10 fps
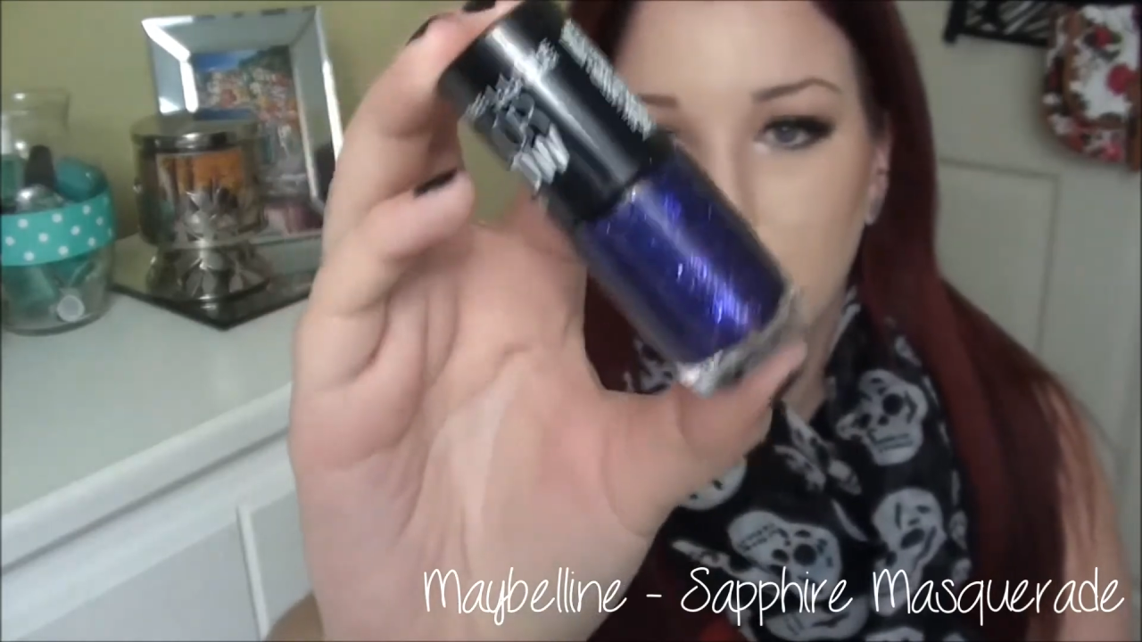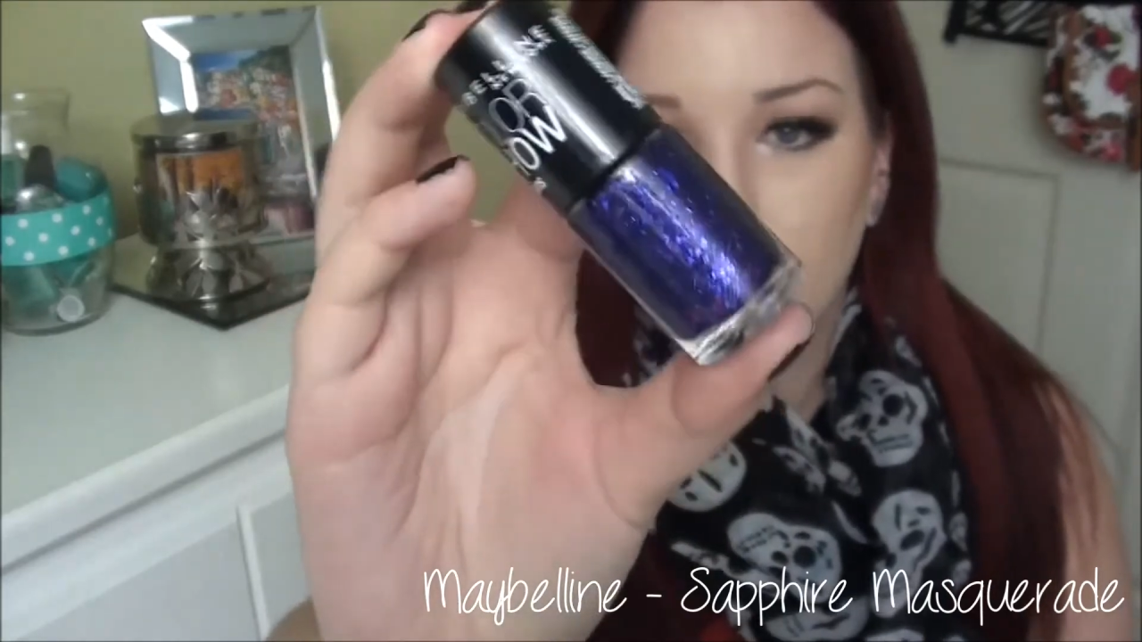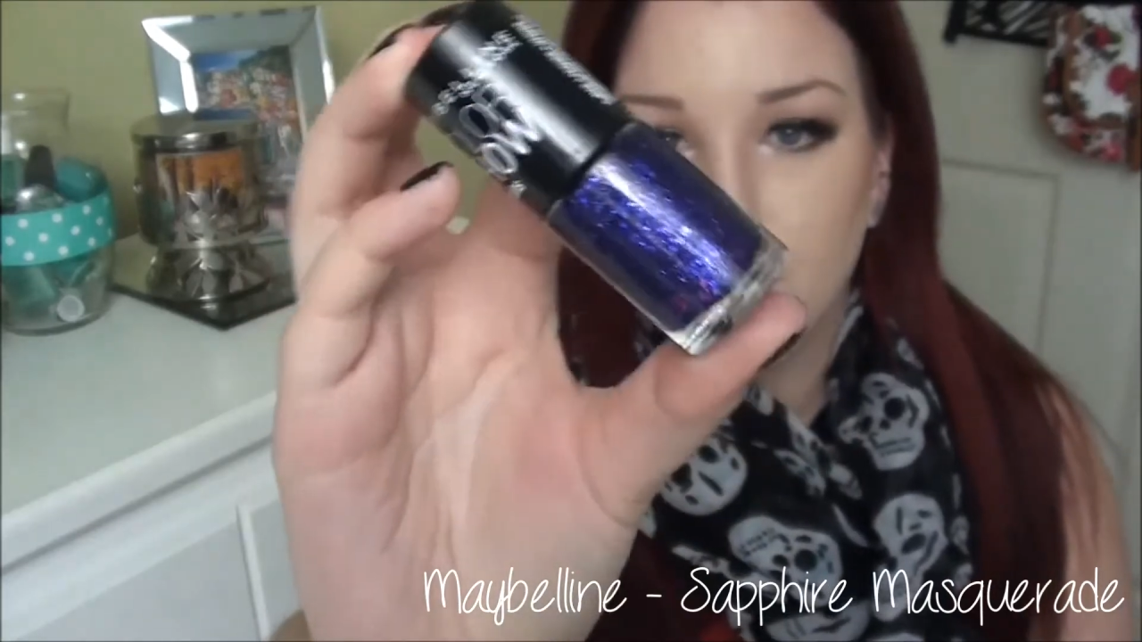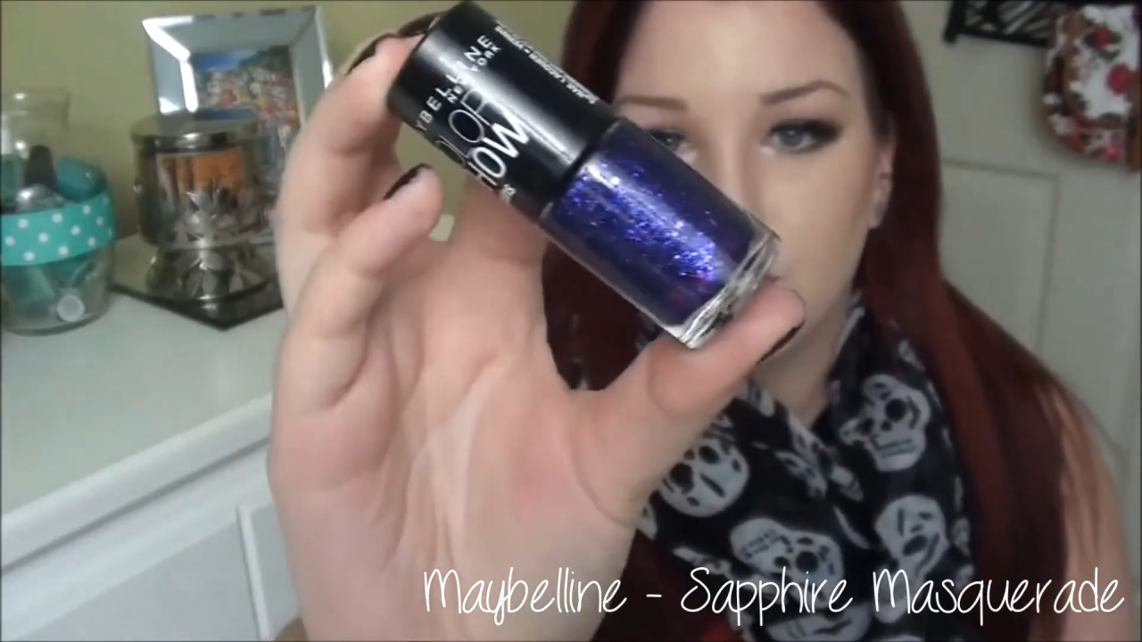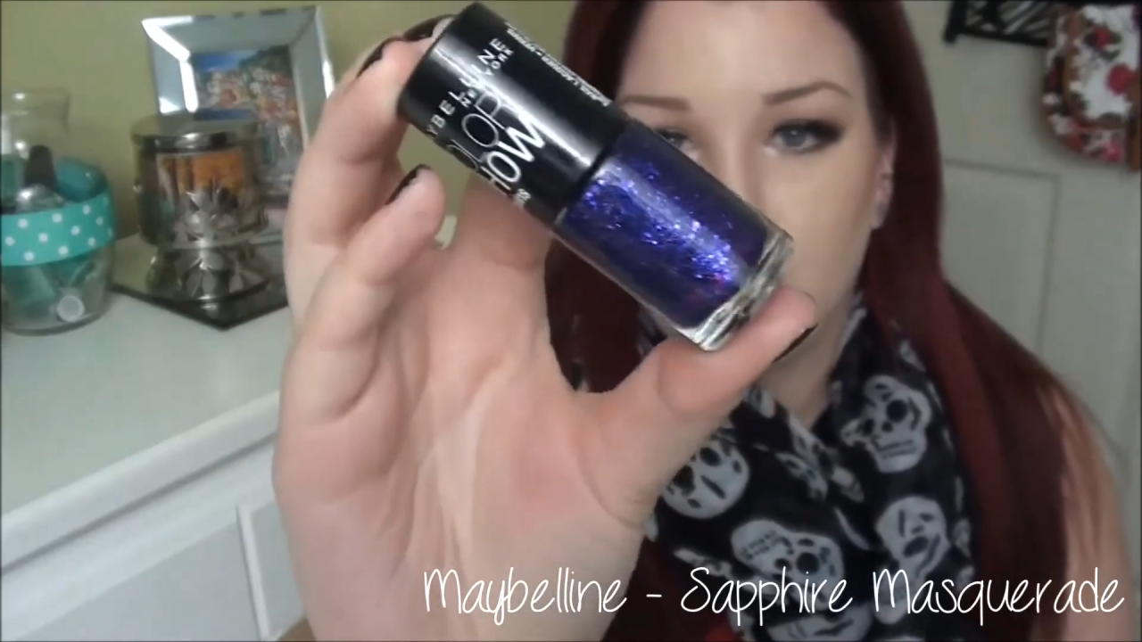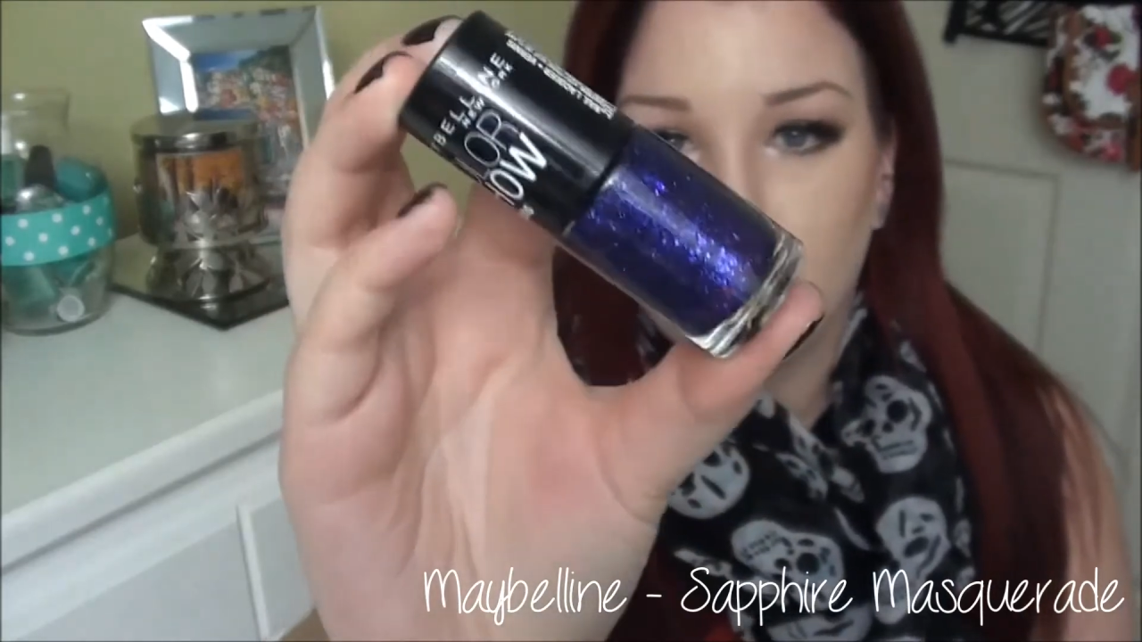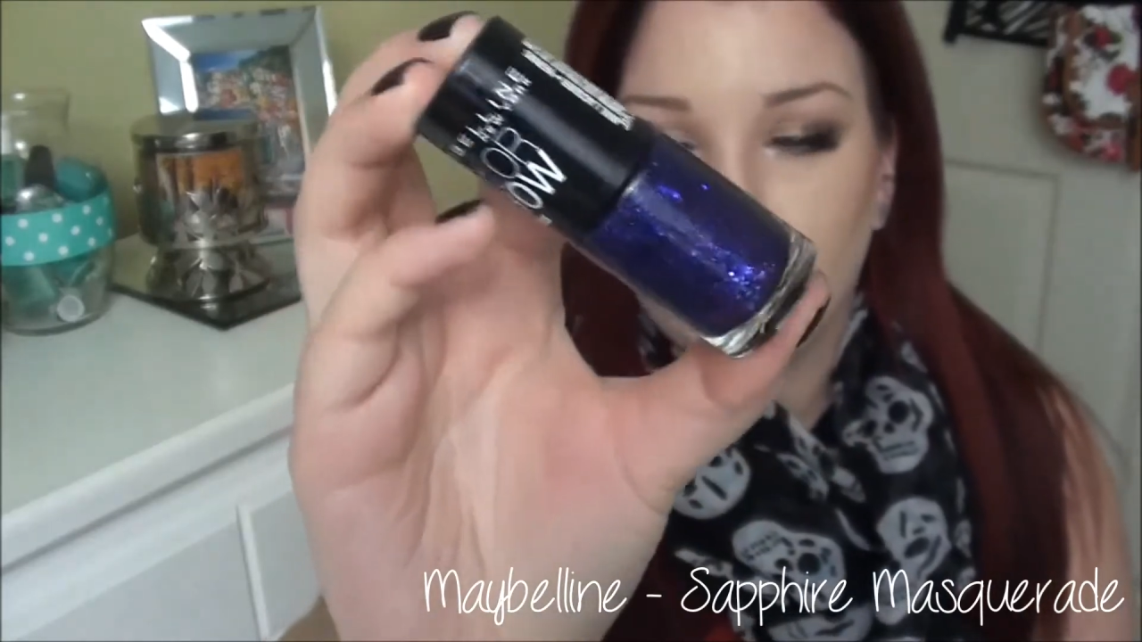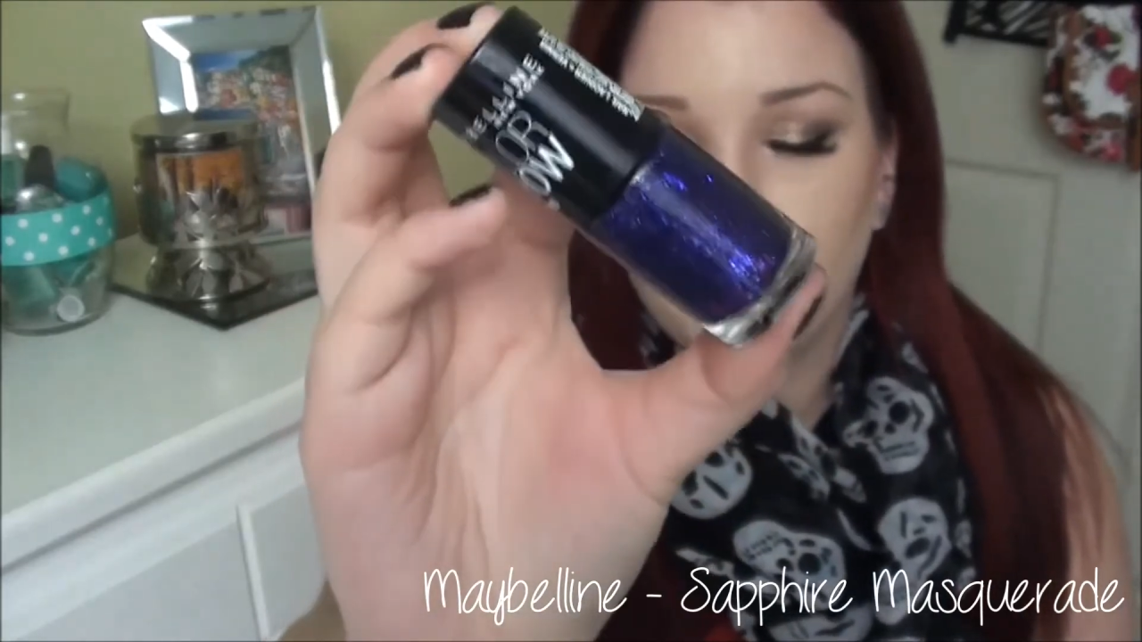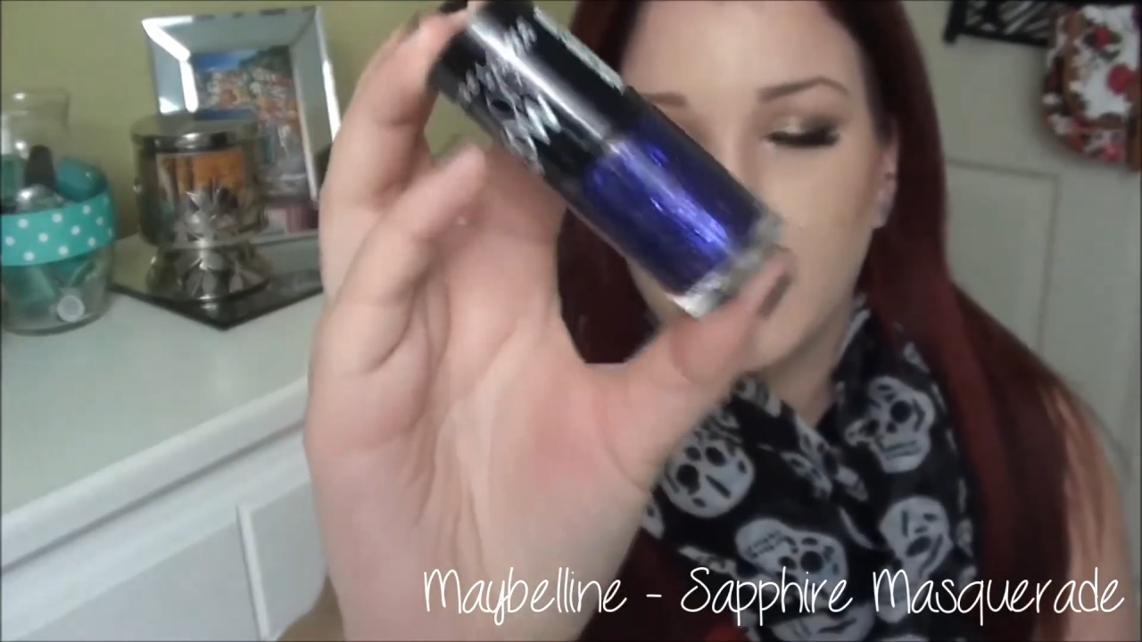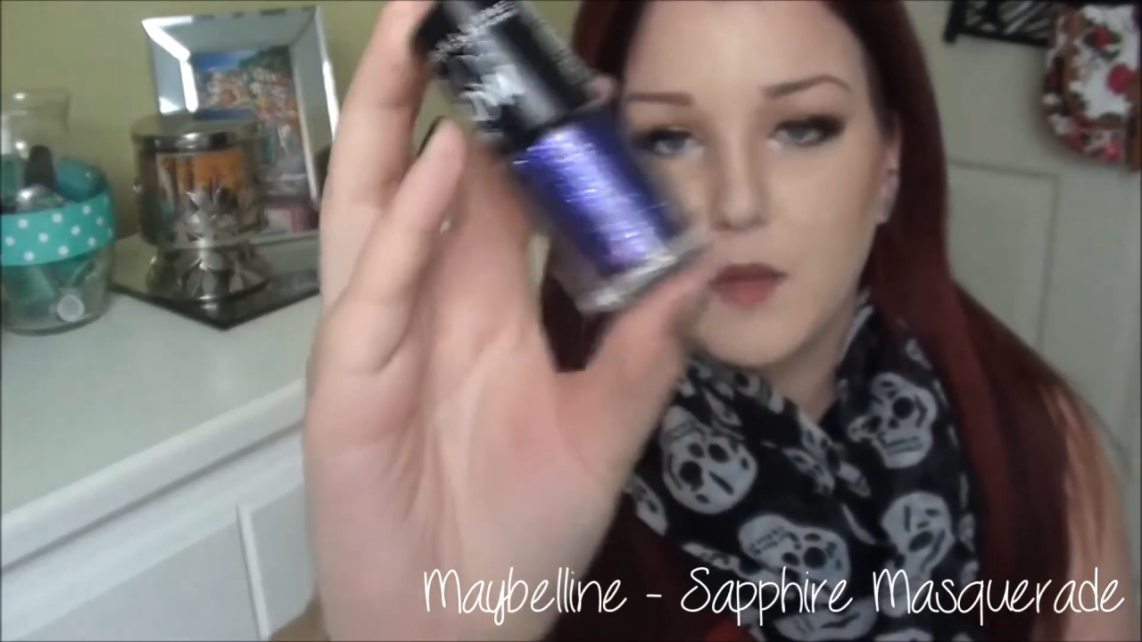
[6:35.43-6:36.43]
which are
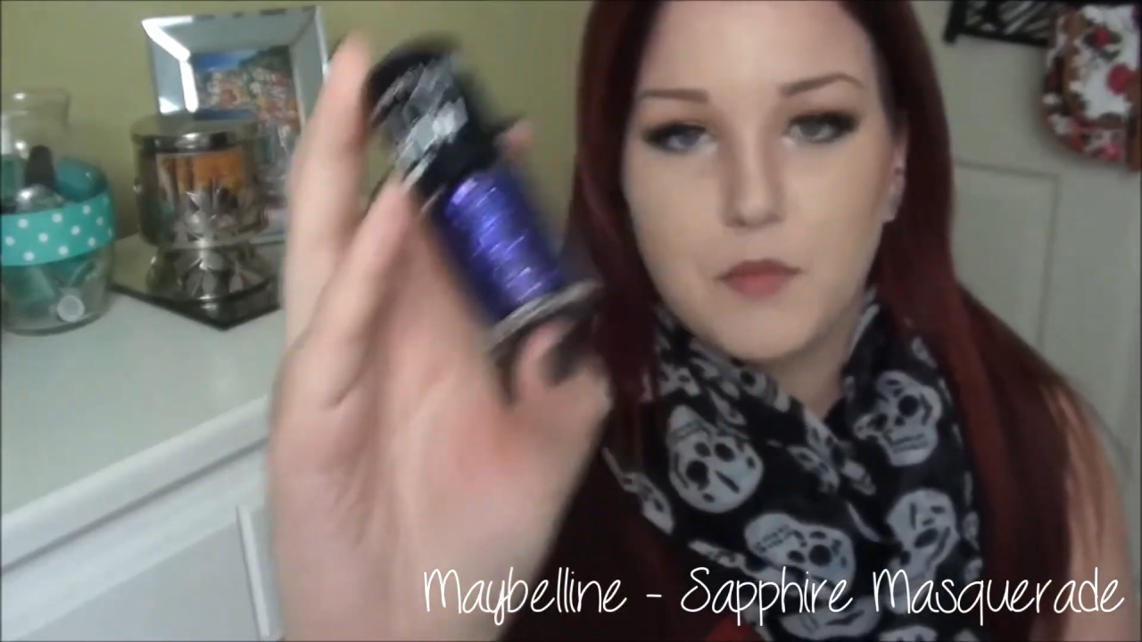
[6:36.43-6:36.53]
really